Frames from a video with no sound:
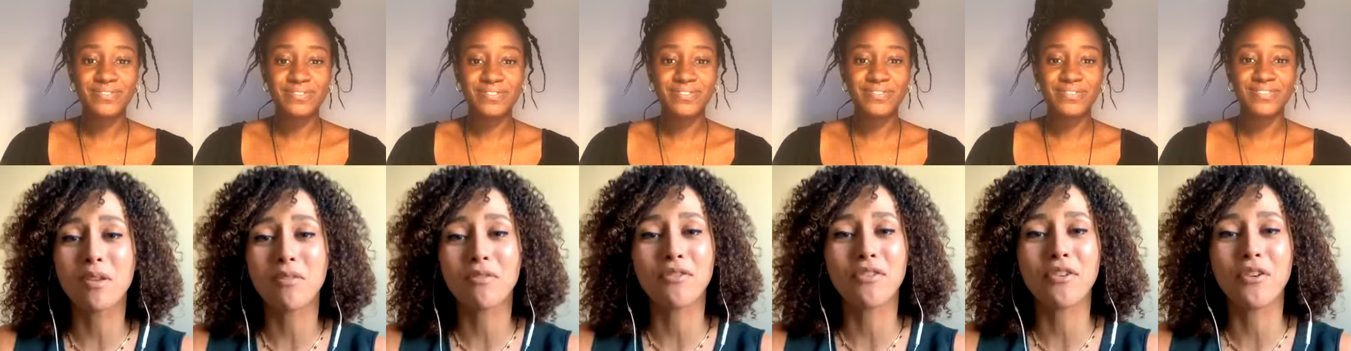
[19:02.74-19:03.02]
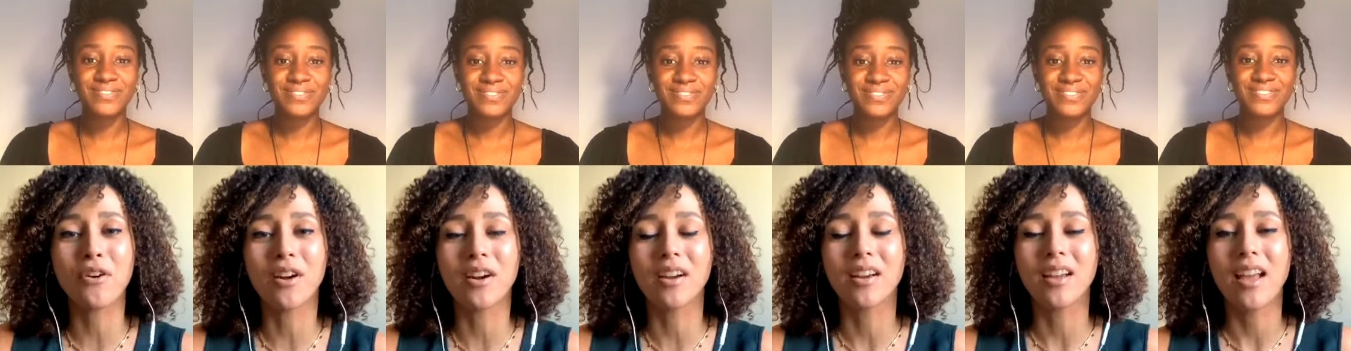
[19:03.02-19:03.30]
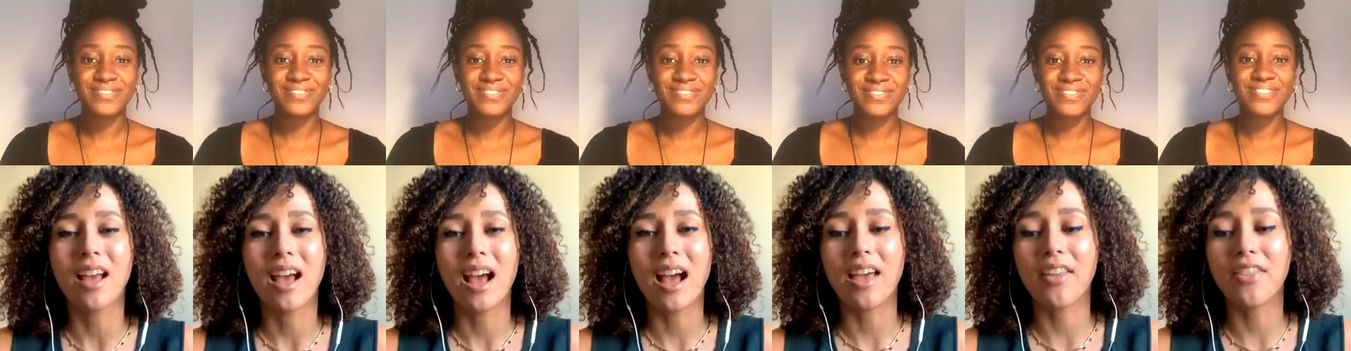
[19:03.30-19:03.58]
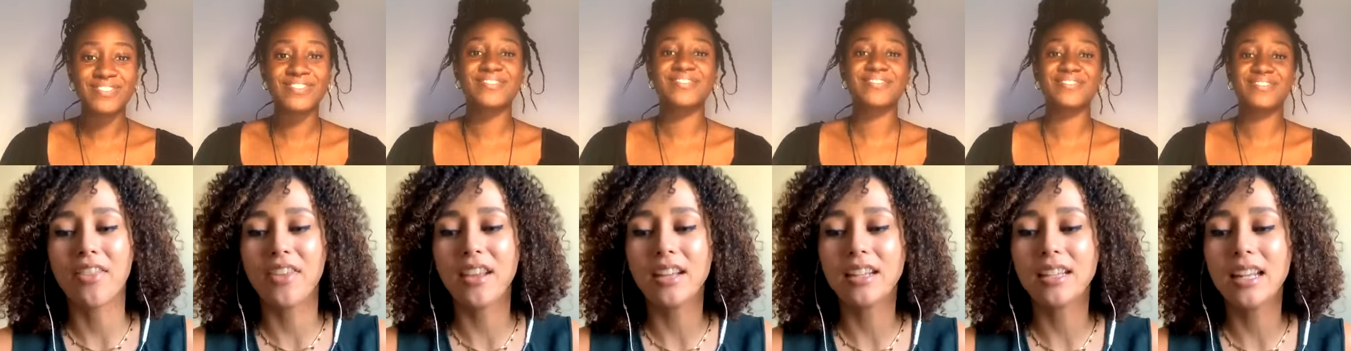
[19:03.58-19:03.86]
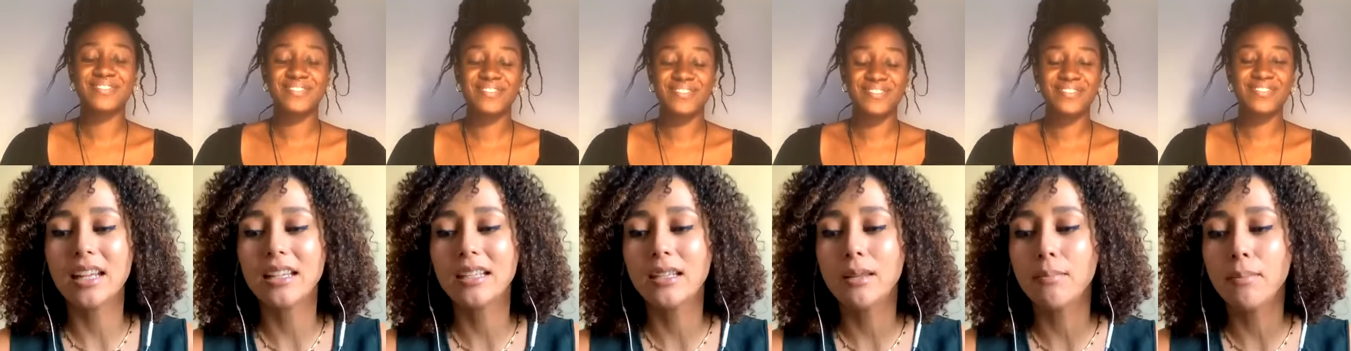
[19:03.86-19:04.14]
Speaker 1: for. I think
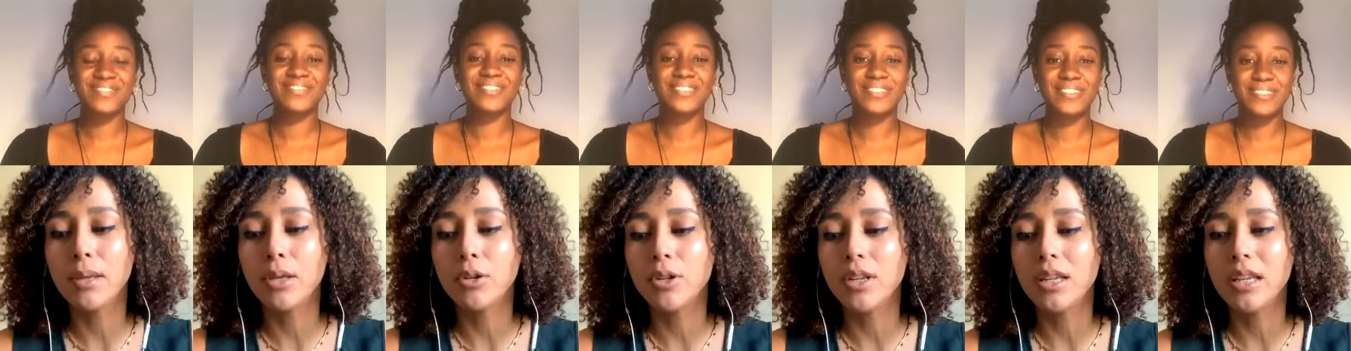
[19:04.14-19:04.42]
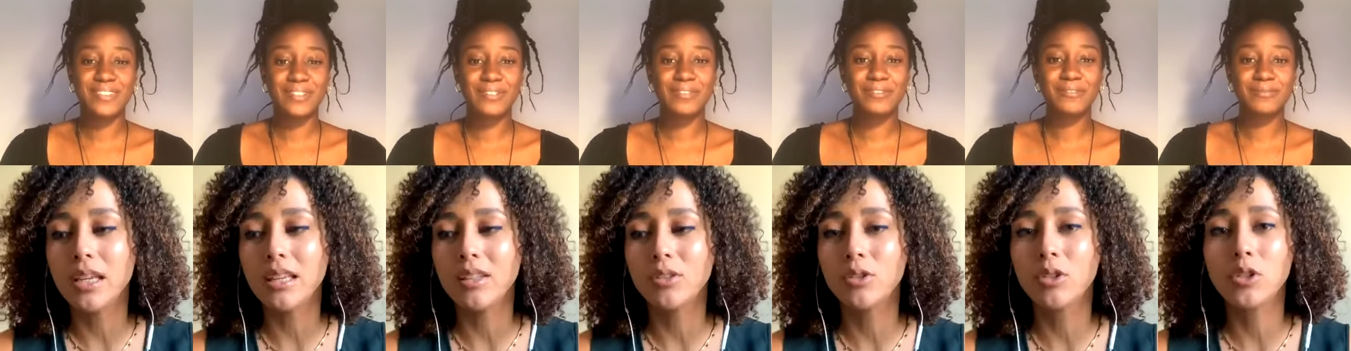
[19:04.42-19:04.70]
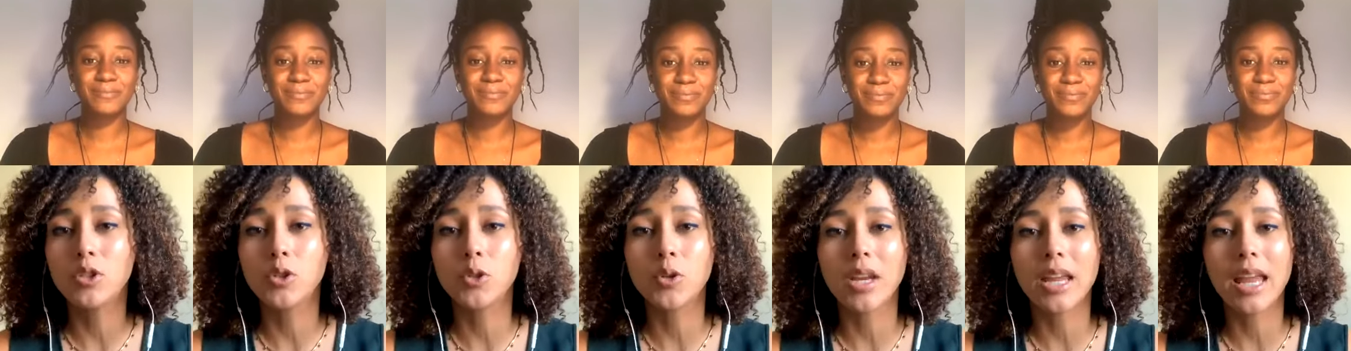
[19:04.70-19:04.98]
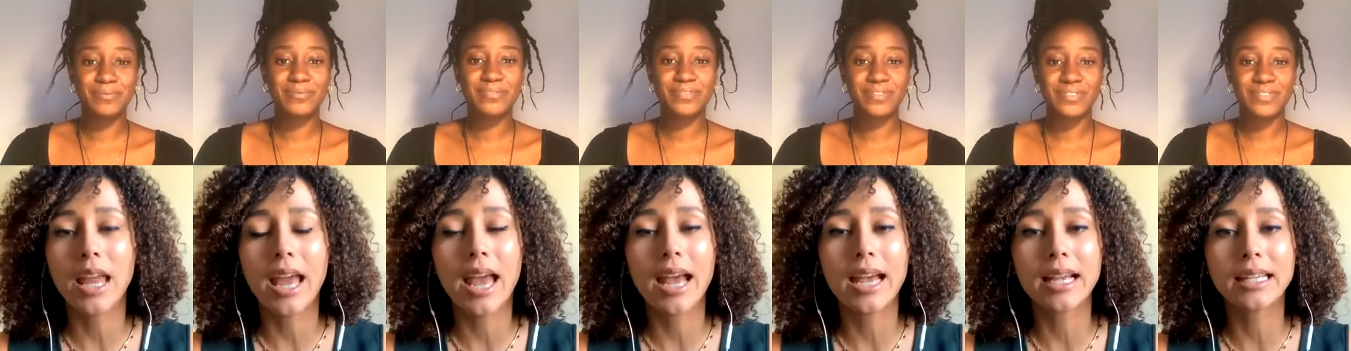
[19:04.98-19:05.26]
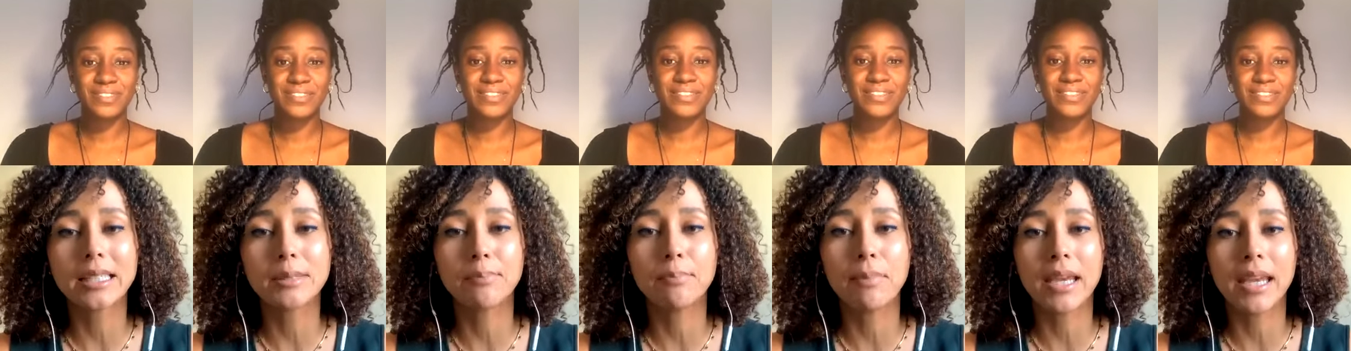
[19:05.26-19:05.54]
that the beauty industry
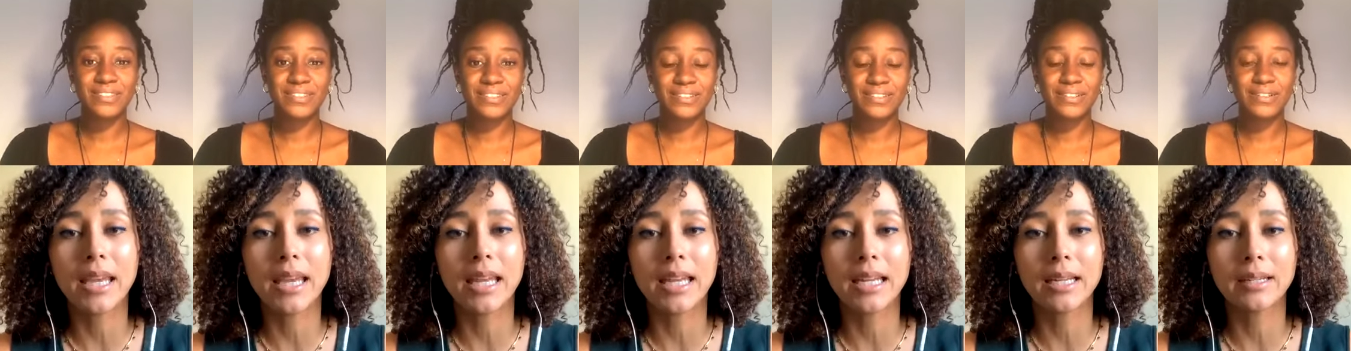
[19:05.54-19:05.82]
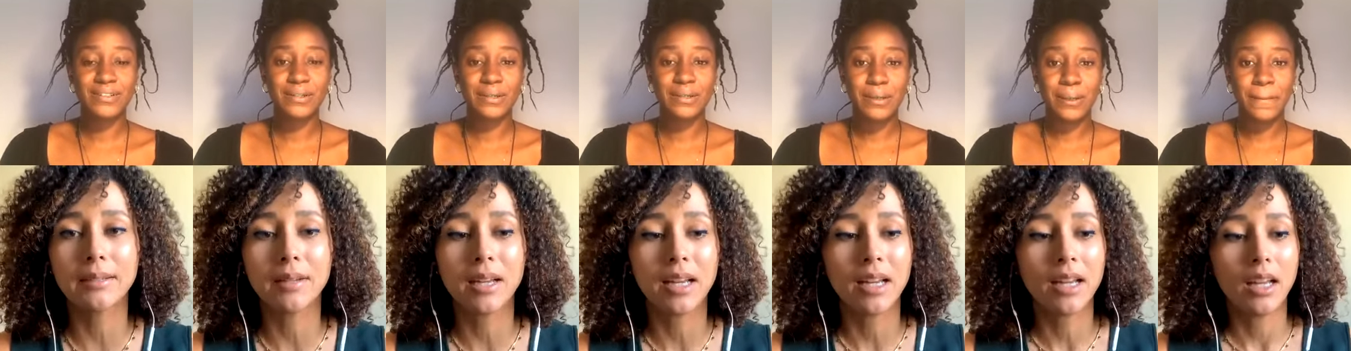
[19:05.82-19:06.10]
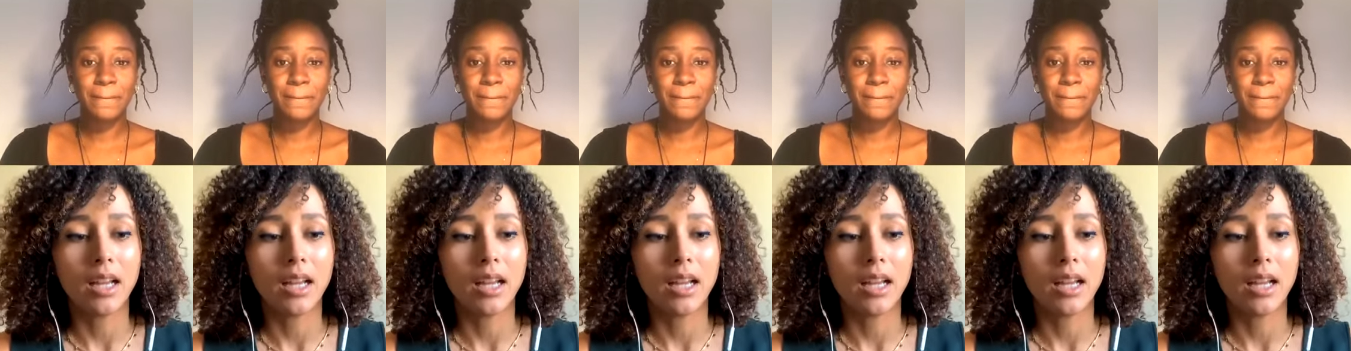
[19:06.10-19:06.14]
has been